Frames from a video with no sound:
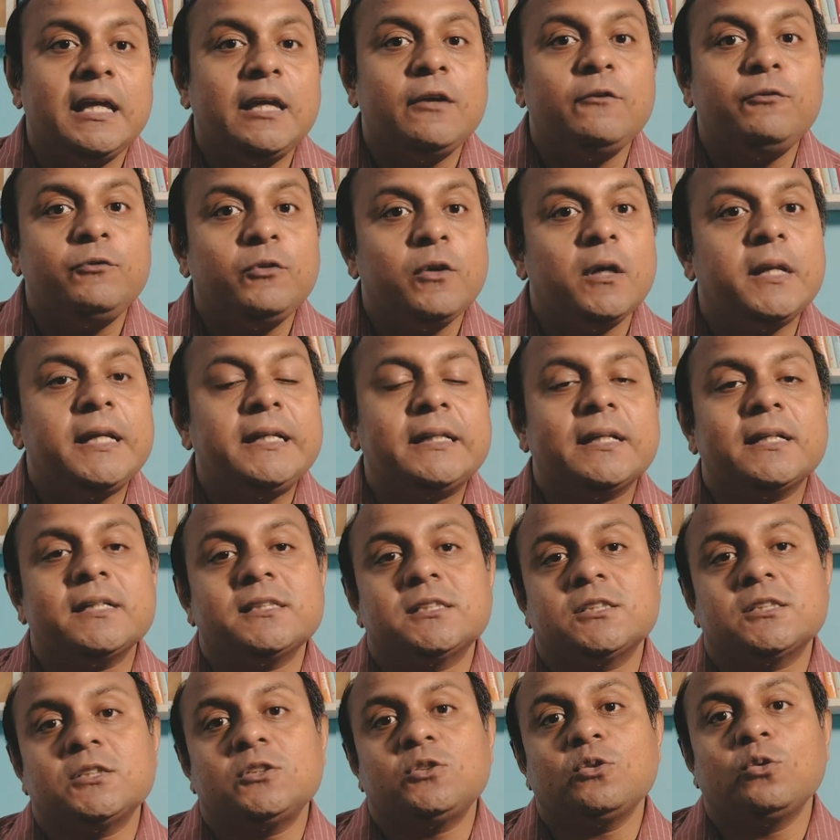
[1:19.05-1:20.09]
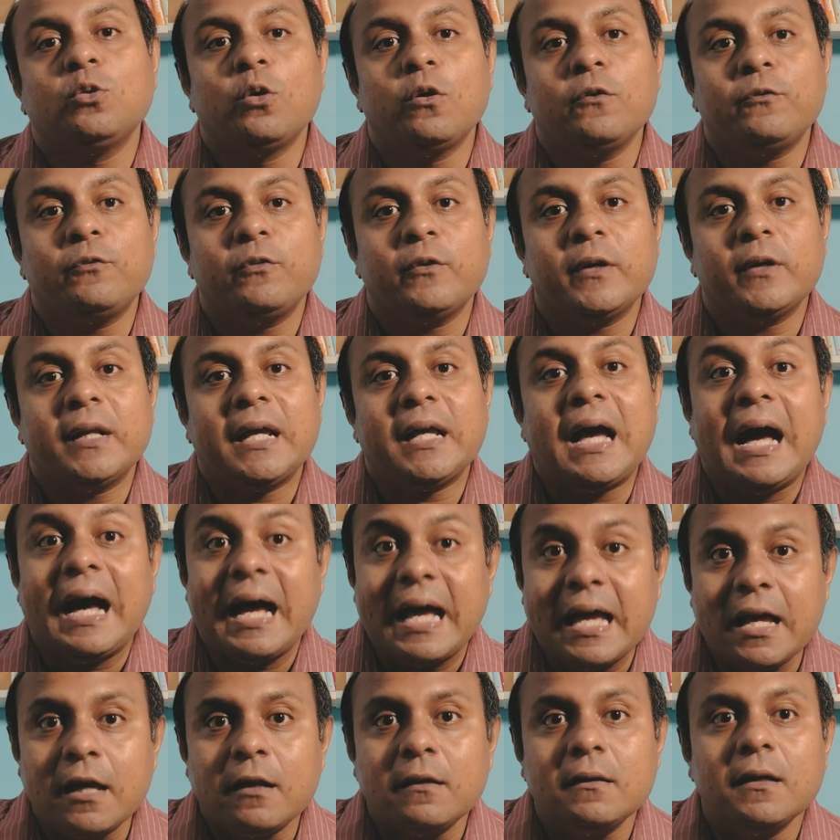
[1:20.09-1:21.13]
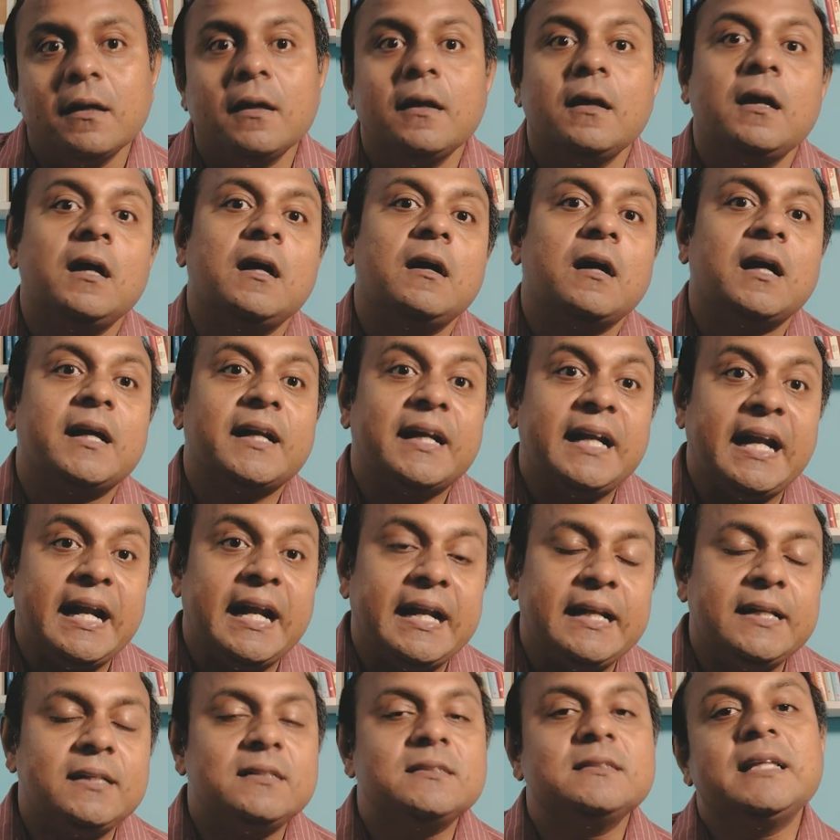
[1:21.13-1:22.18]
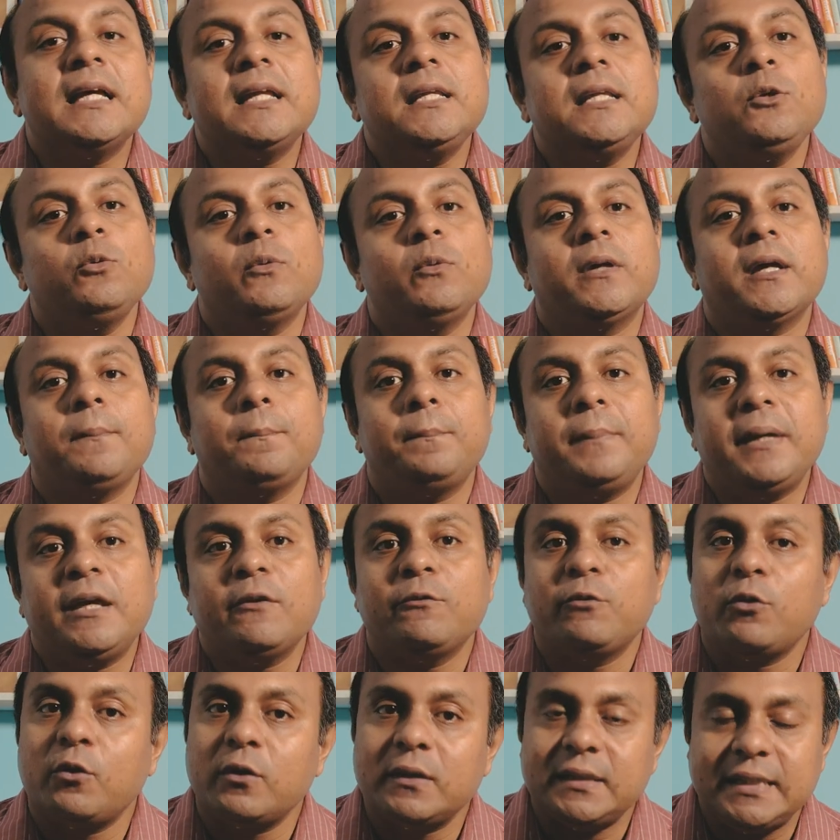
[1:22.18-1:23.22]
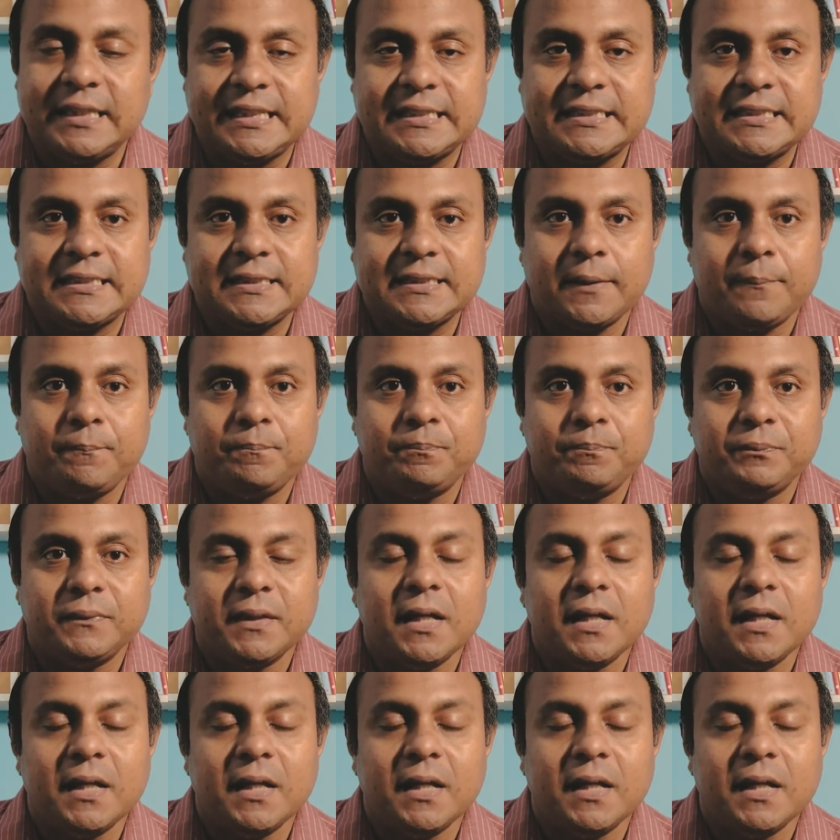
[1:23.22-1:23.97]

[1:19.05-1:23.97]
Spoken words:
If you are interested to go for a higher credit, then you can pay for this.